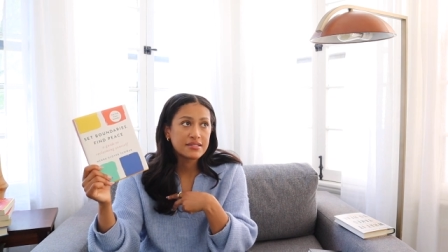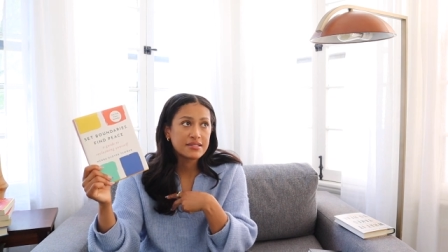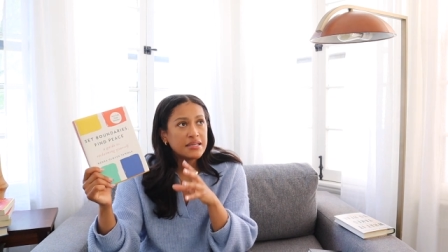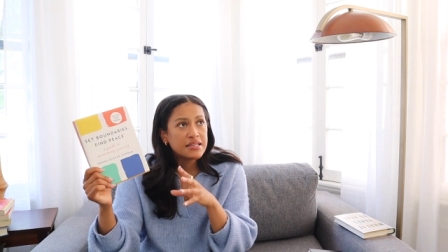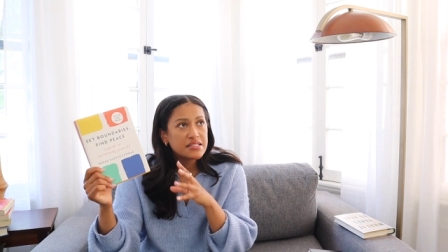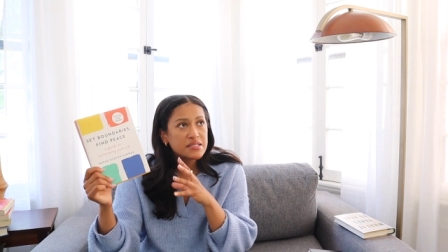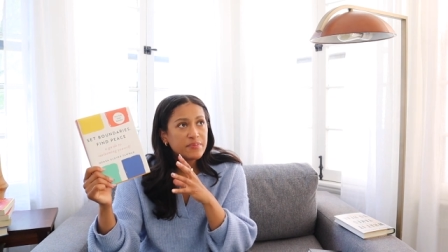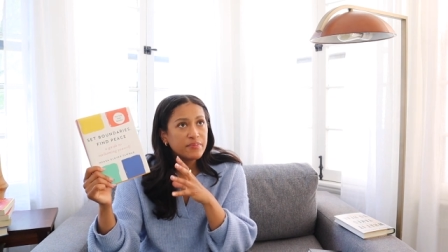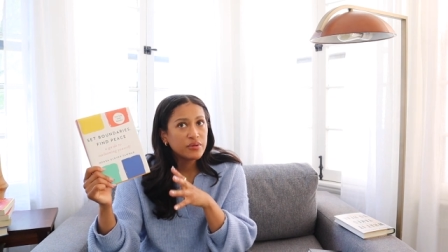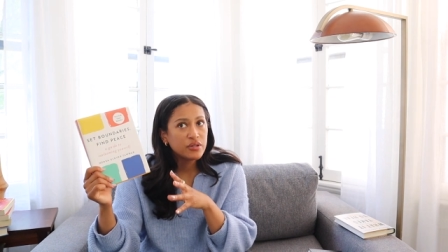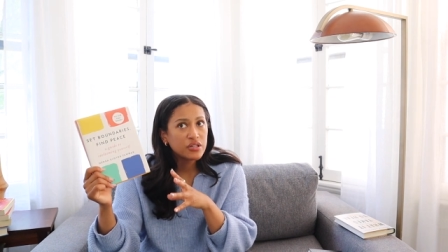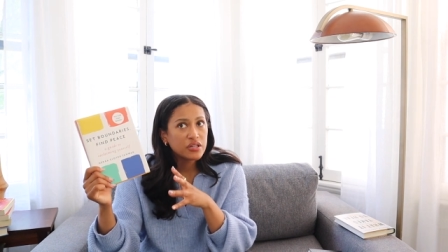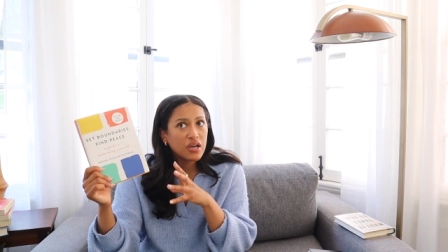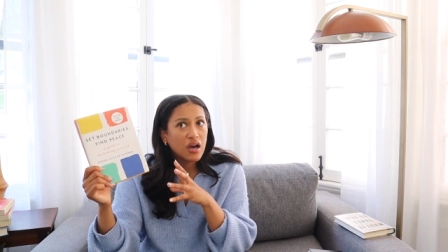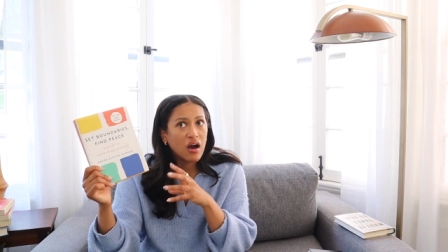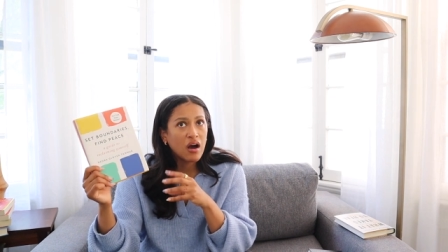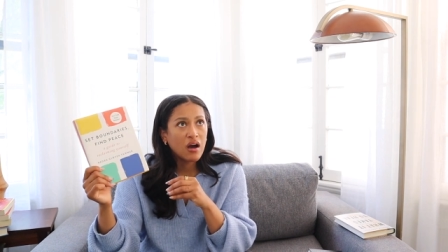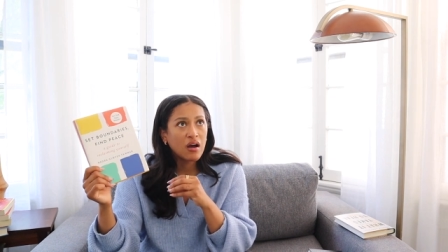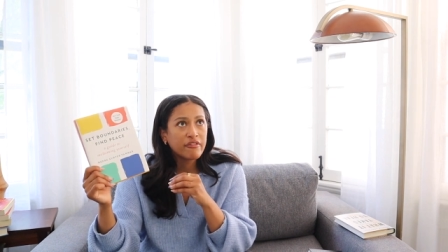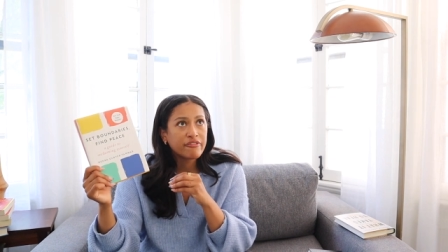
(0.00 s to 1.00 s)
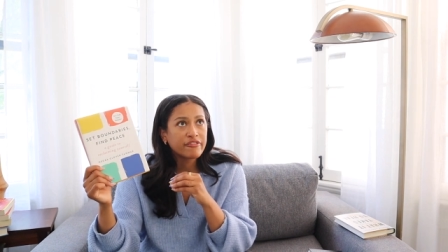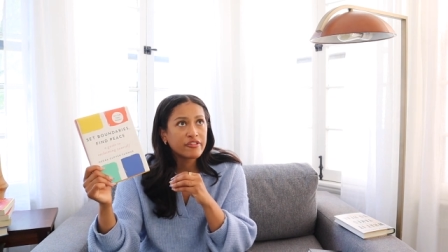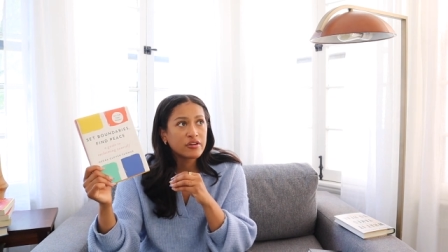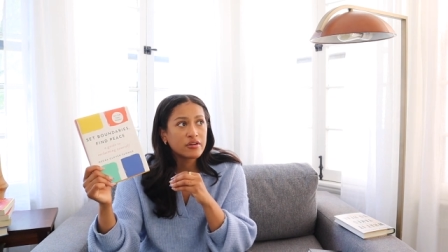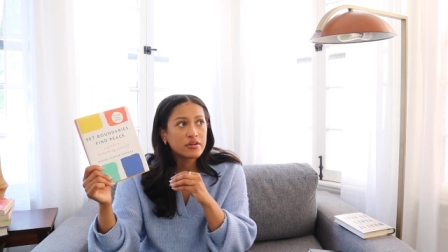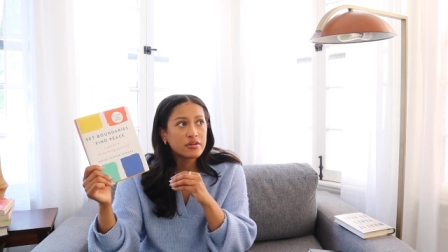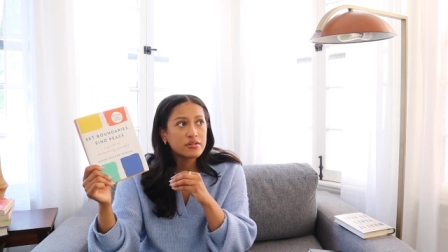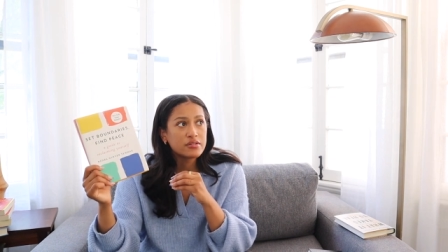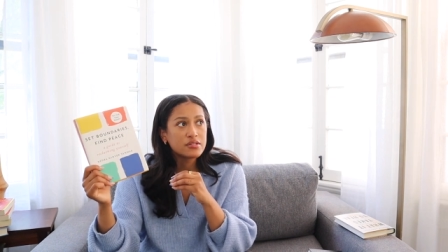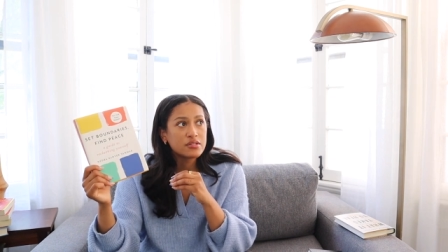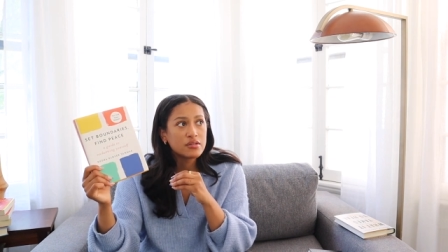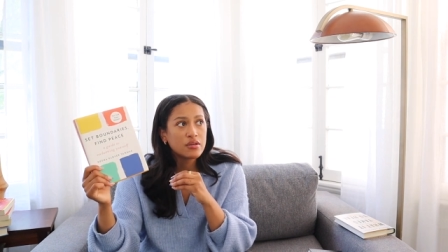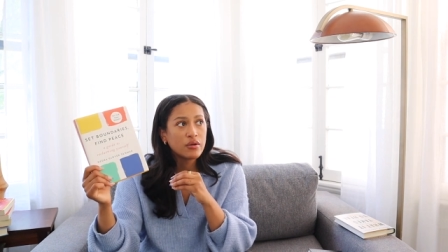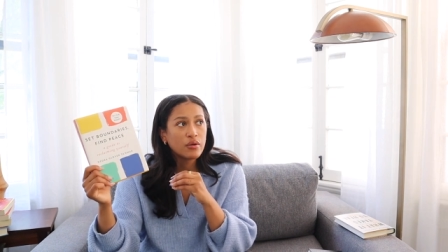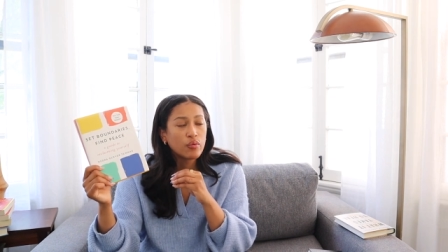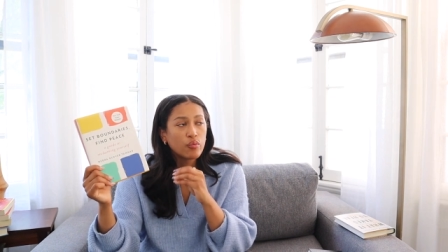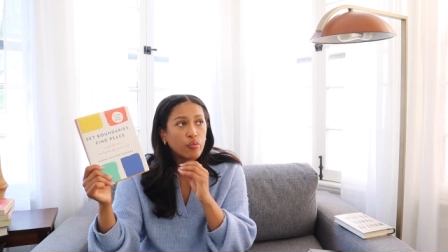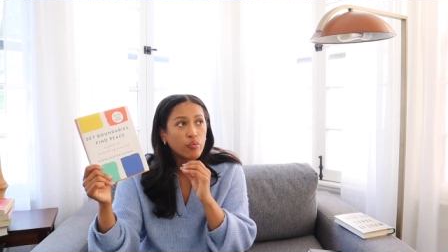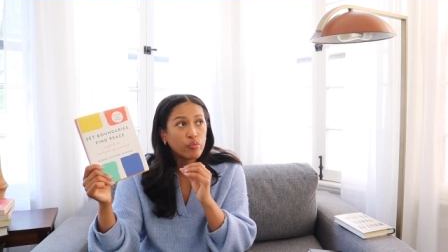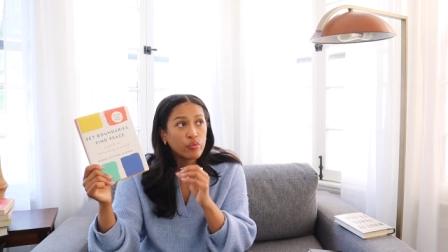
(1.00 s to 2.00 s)
This book offers
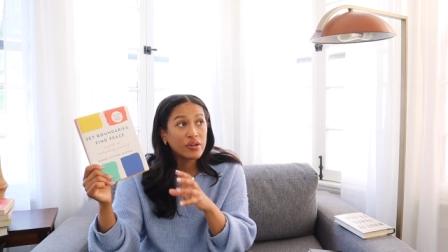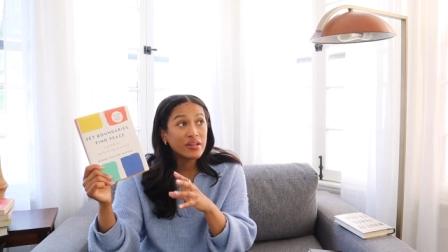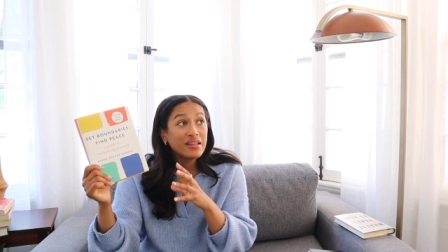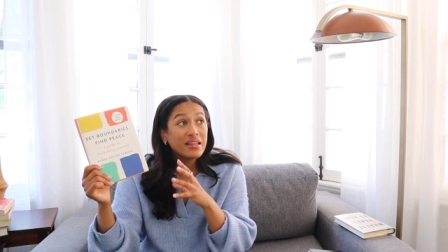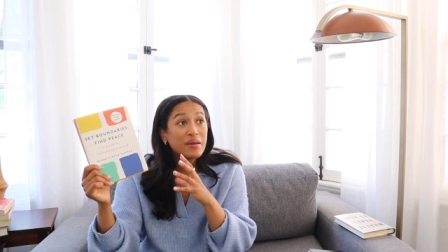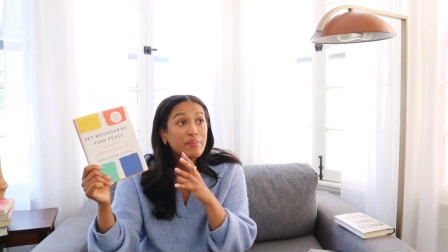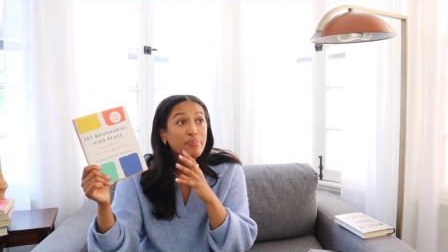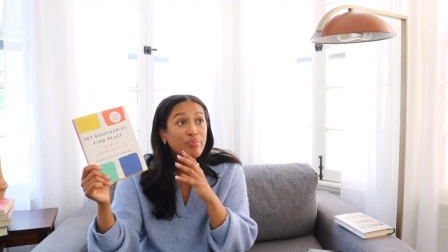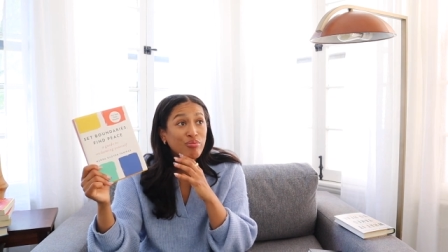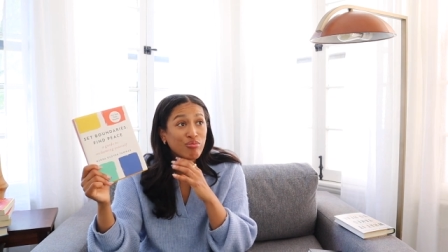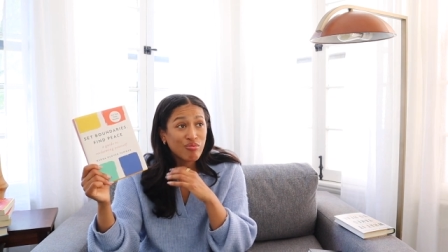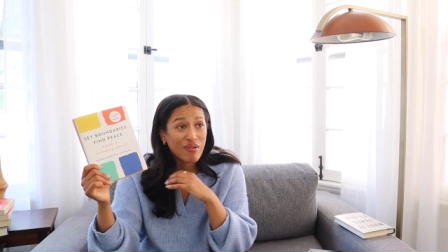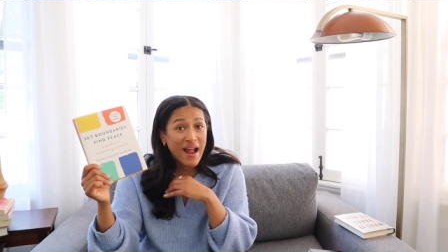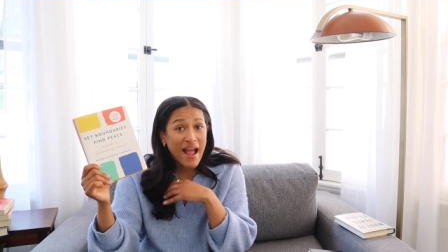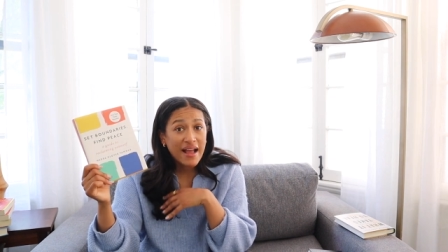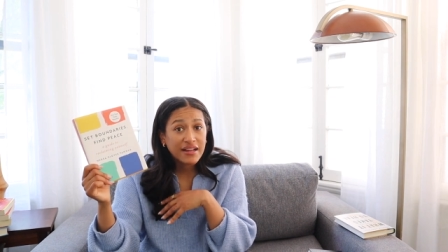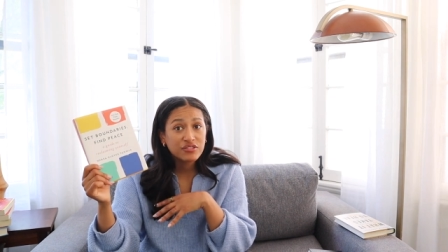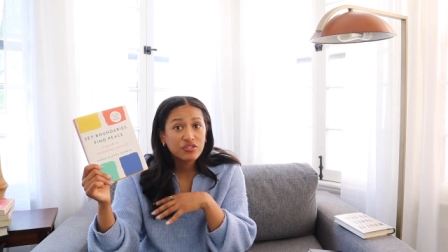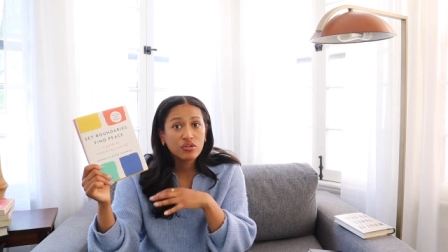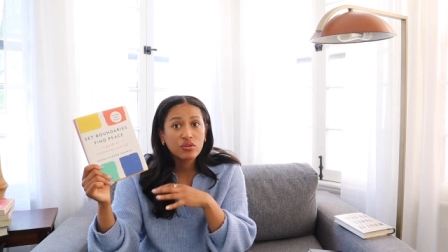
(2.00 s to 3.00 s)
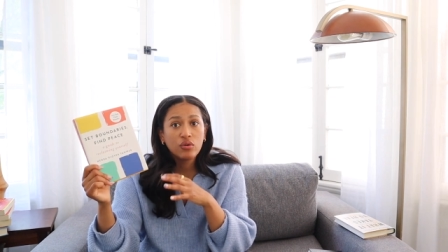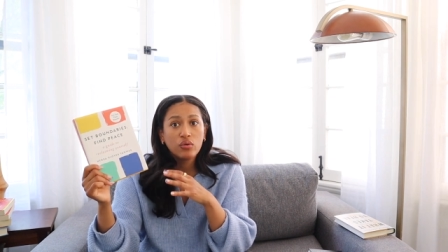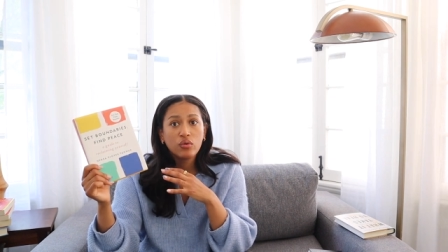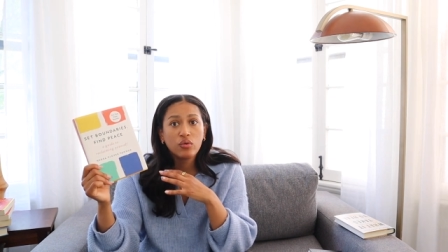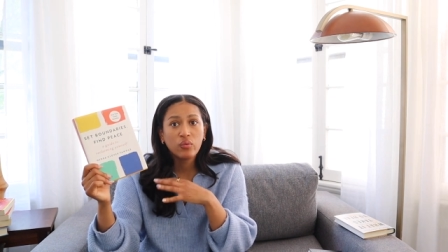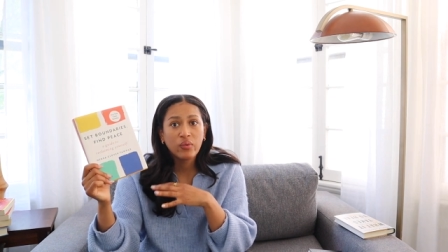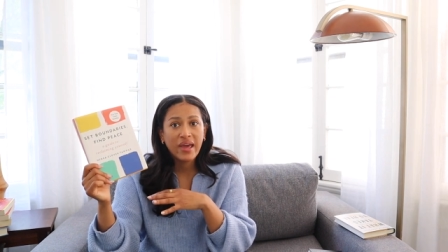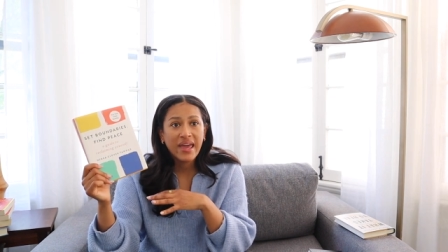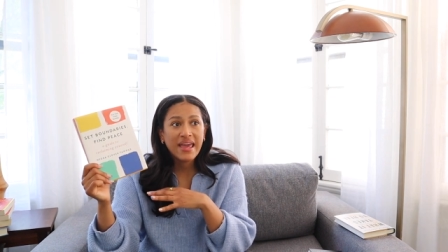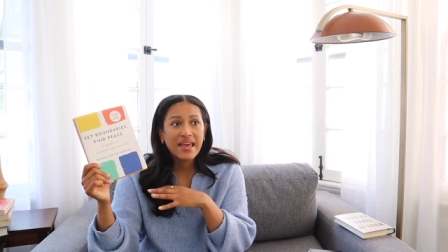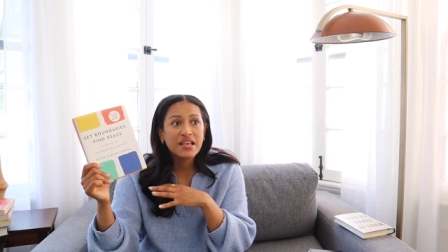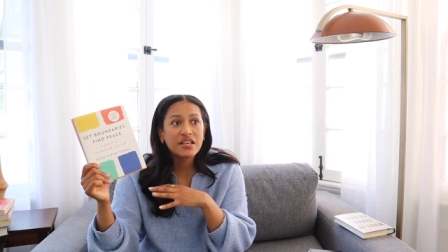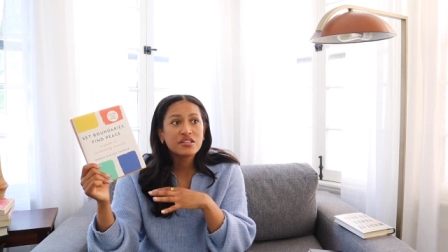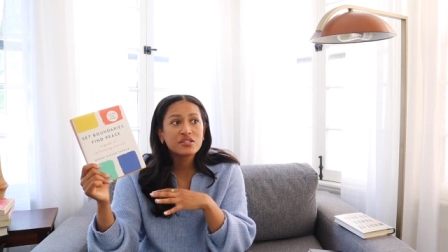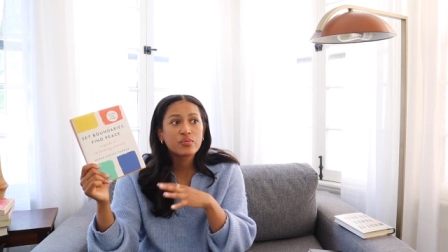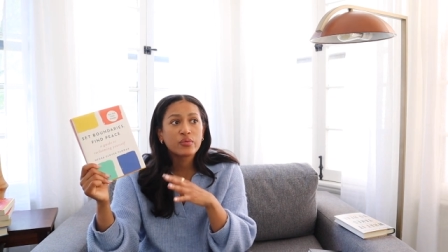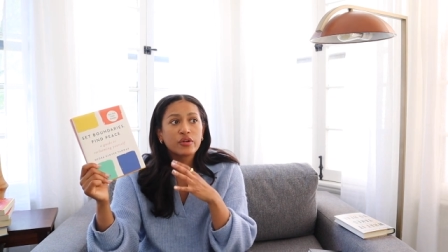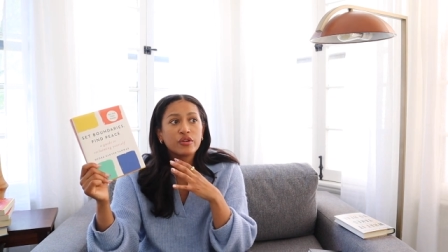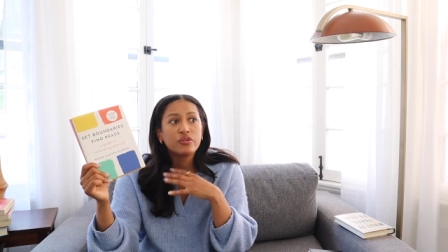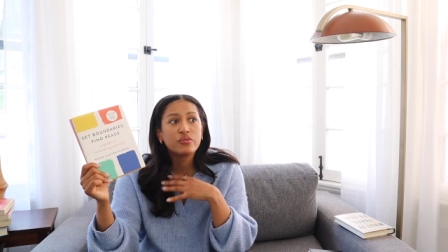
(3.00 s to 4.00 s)
really practical ways where